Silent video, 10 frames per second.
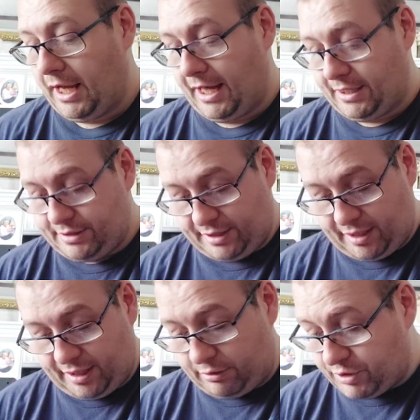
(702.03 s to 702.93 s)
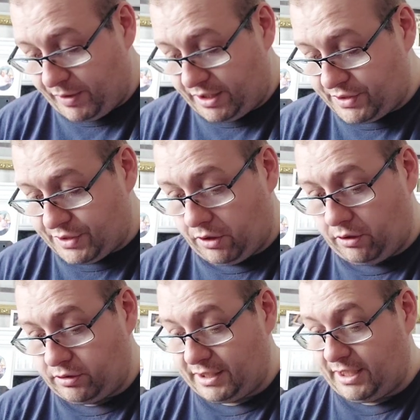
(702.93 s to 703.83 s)
And it was being
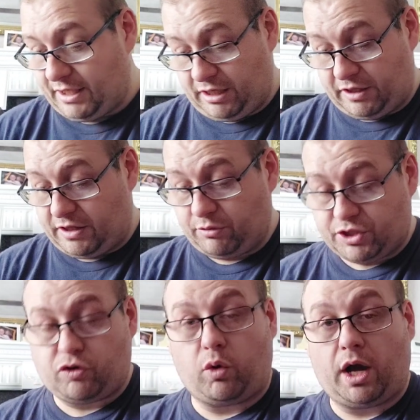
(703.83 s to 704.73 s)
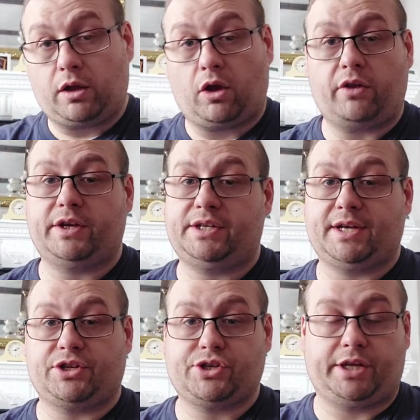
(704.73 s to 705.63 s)
sold. There was quite a lot of
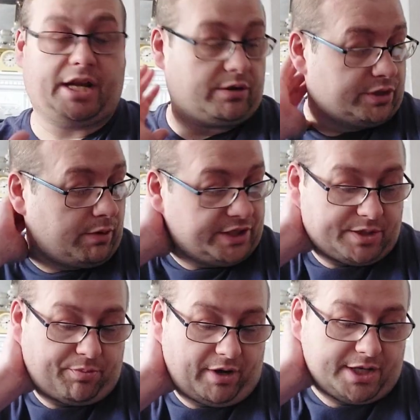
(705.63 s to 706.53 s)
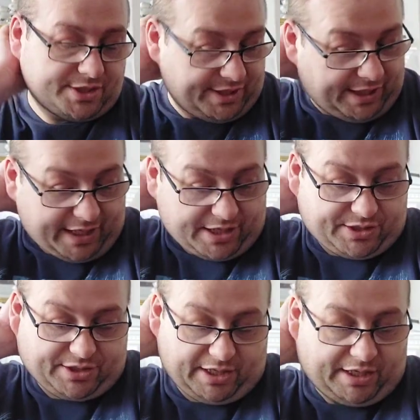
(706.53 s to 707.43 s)
these actually, and I was quite surprised it
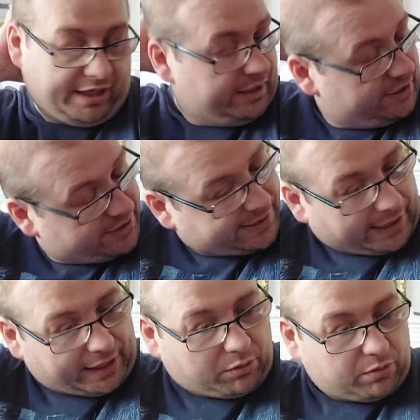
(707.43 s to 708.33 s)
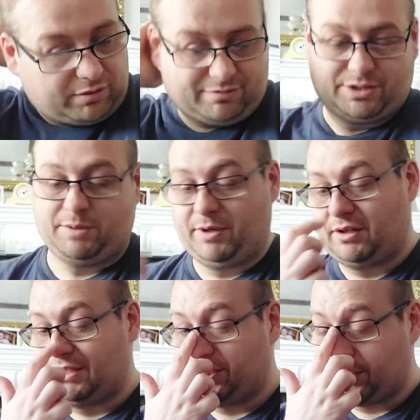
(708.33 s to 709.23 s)
didn't sell out, to be
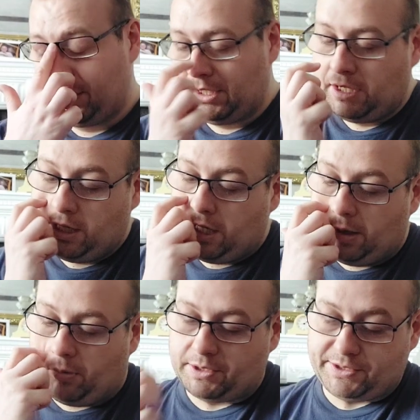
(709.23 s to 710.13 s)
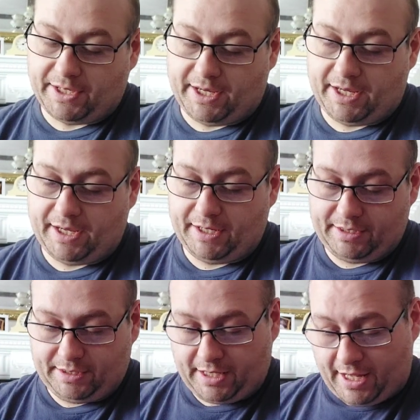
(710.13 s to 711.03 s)
honest. But so
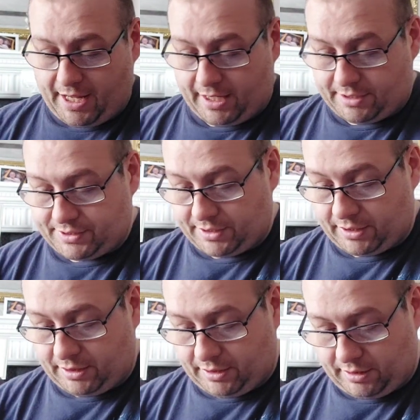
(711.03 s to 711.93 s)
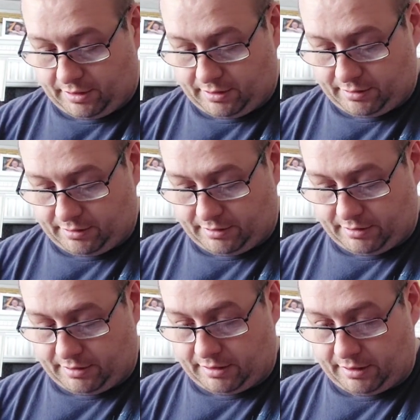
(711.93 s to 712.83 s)
I
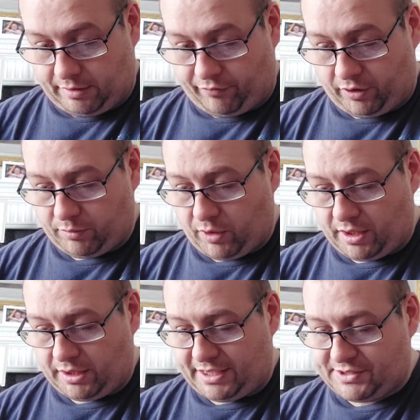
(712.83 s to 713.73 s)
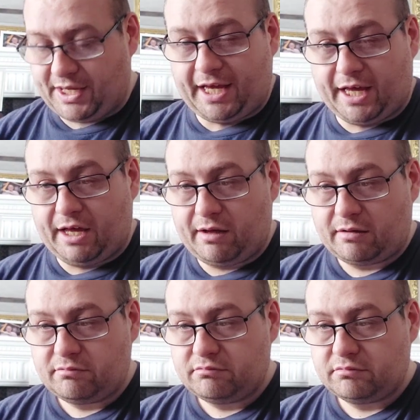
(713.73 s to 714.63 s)
thought, well, it's here.